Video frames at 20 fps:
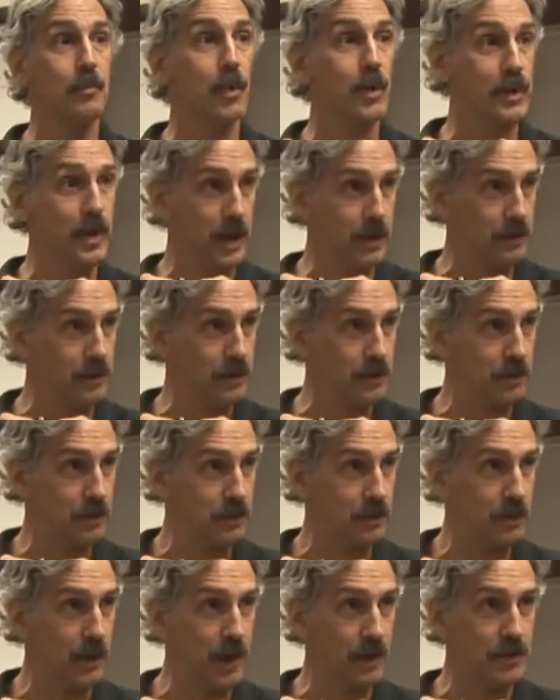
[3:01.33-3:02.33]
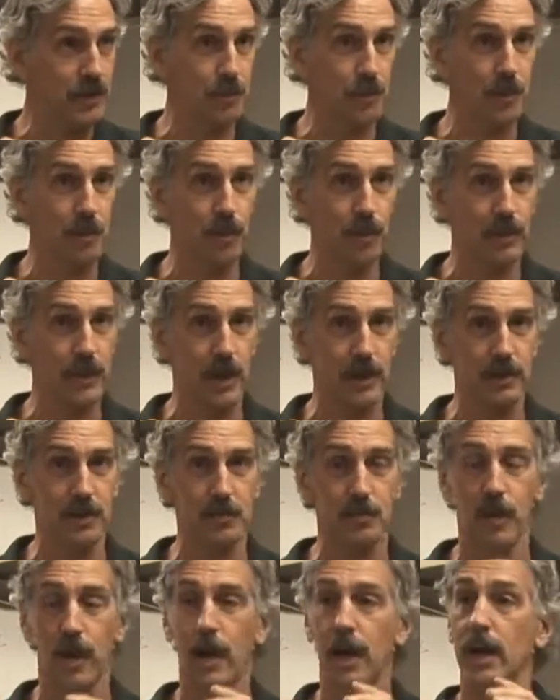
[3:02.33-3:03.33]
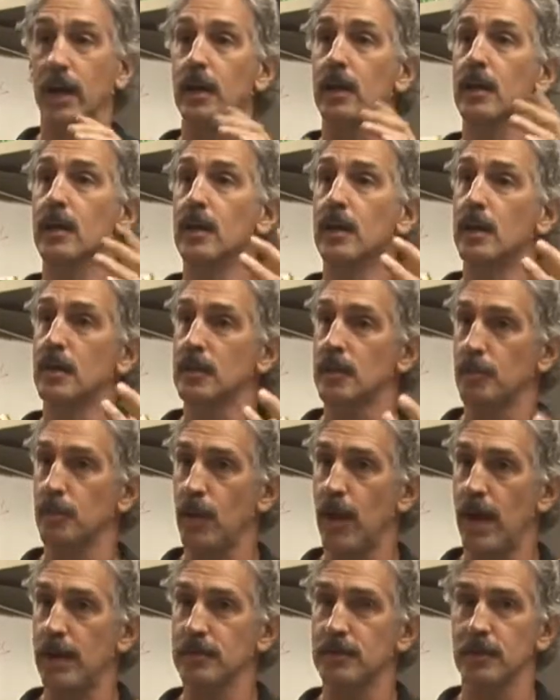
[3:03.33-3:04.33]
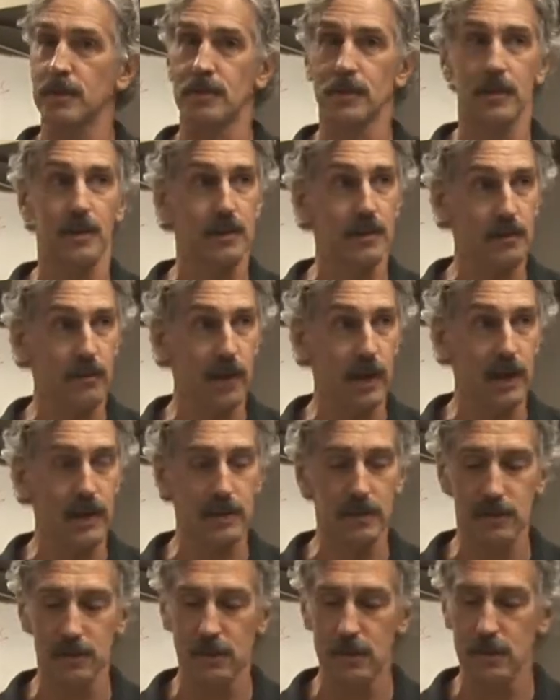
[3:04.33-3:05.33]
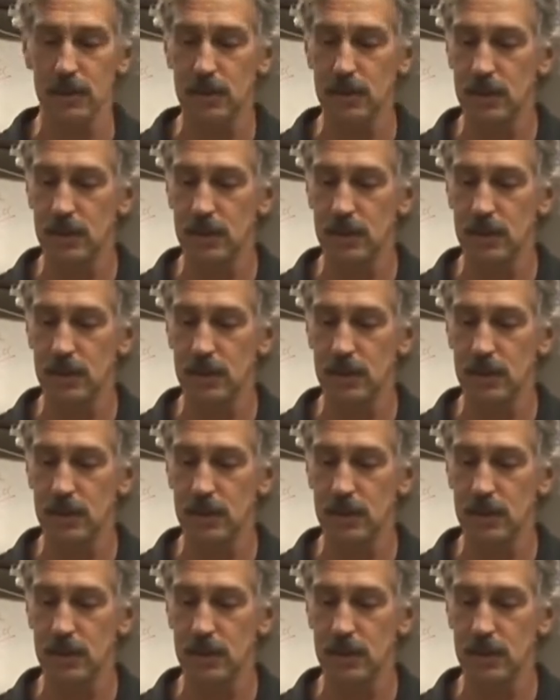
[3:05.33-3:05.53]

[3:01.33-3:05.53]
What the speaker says: not protected. It has to be protected by the plastics of the device.